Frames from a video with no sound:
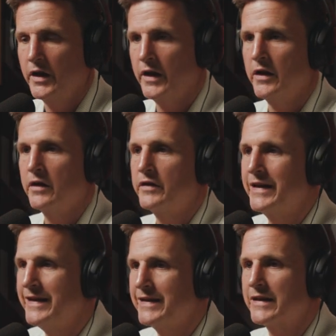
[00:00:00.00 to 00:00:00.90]
and
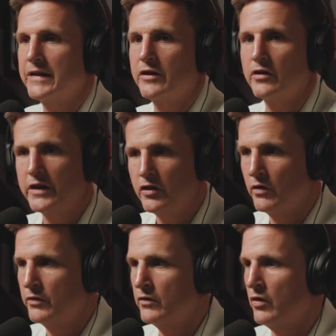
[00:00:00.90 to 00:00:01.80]
getting clarity
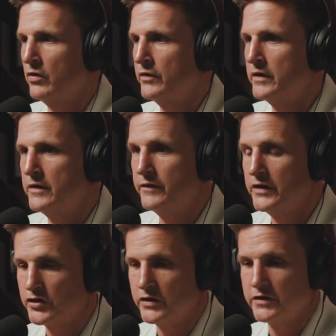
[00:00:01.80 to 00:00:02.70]
on the
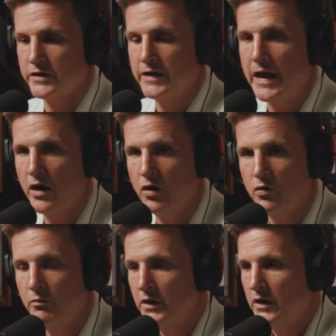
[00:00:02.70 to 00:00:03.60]
divisions and
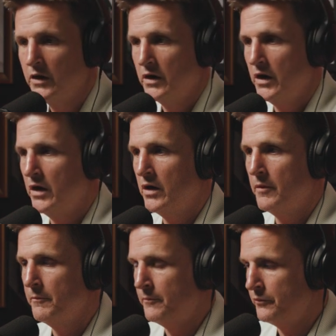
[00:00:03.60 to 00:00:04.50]
how,
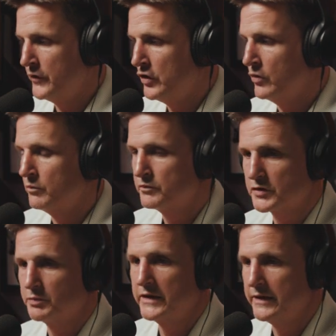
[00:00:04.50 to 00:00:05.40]
you know,
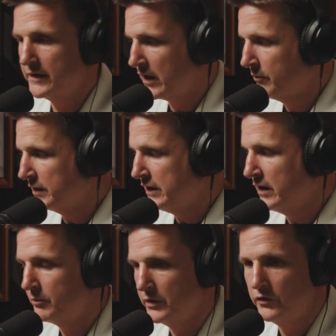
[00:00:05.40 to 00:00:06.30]
splitting the company
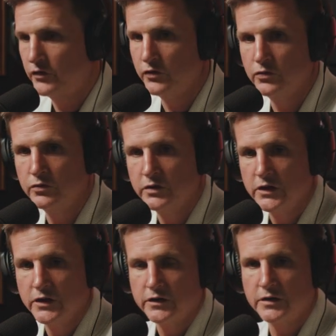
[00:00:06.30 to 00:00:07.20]
up into
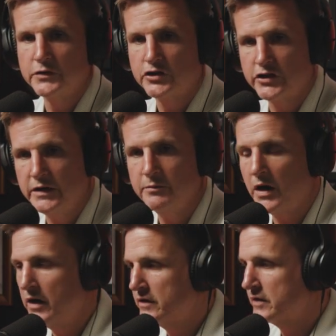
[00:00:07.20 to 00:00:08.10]
the machine
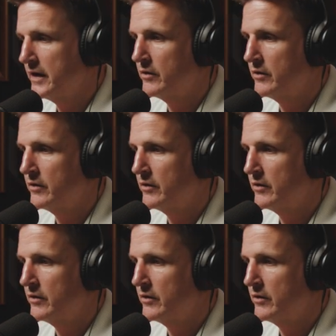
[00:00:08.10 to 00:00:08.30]
mindset